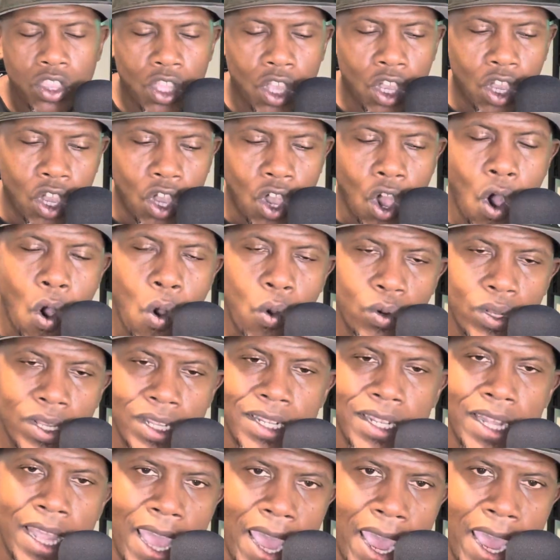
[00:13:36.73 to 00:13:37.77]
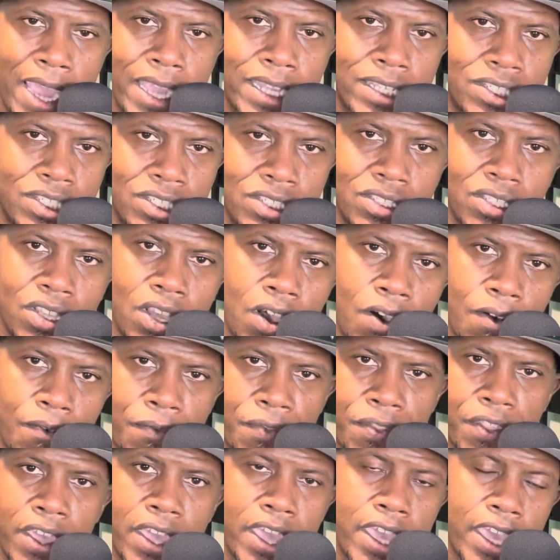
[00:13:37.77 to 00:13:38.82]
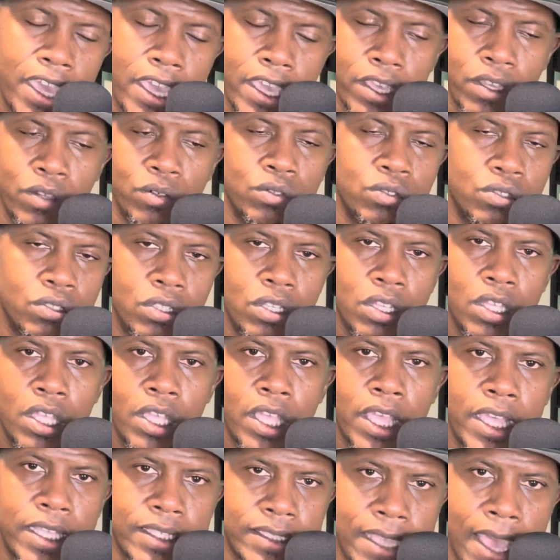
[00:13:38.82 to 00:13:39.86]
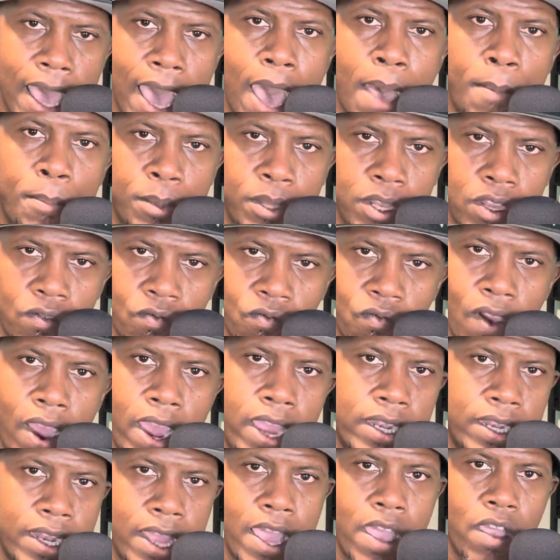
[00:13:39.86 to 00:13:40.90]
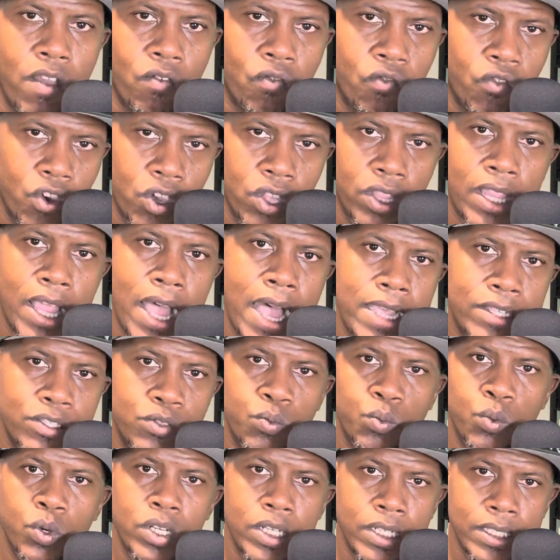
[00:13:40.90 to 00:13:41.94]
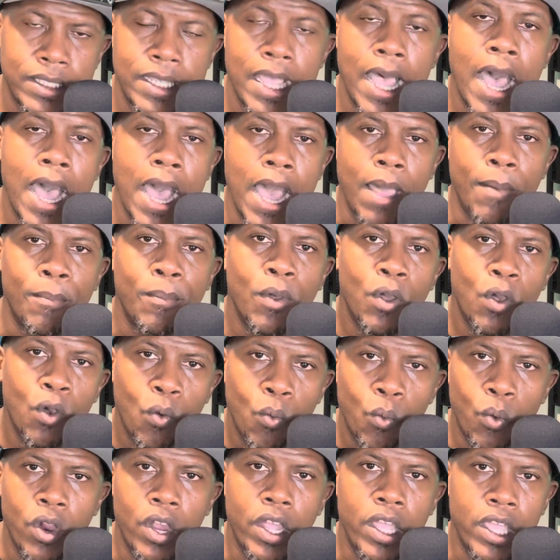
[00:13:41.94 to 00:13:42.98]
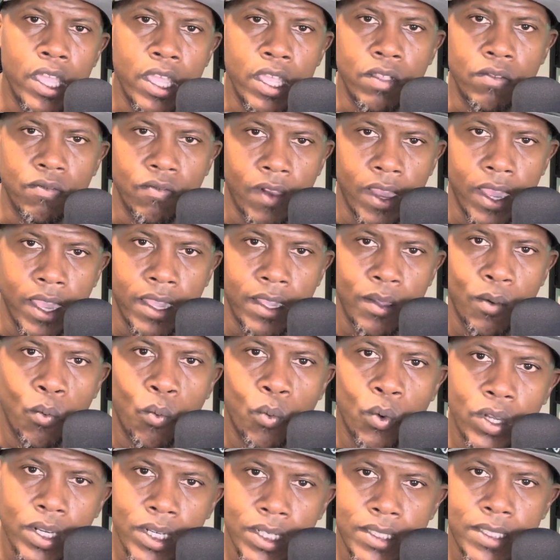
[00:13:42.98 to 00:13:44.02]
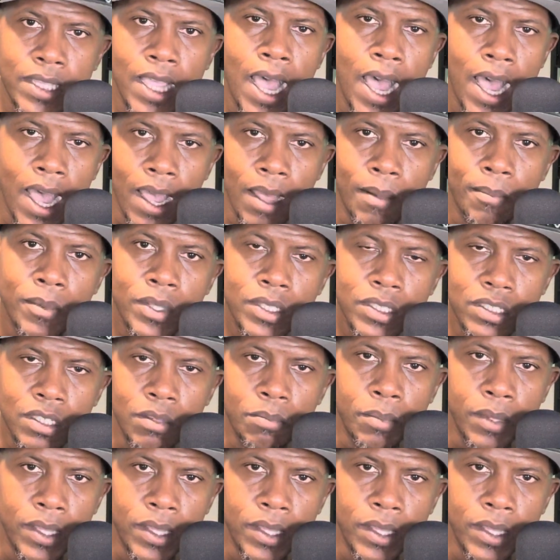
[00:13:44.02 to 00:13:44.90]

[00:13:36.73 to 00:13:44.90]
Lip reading: golden ages of the Eagles is happening right now. Realize what a time we're in, right? What a time to be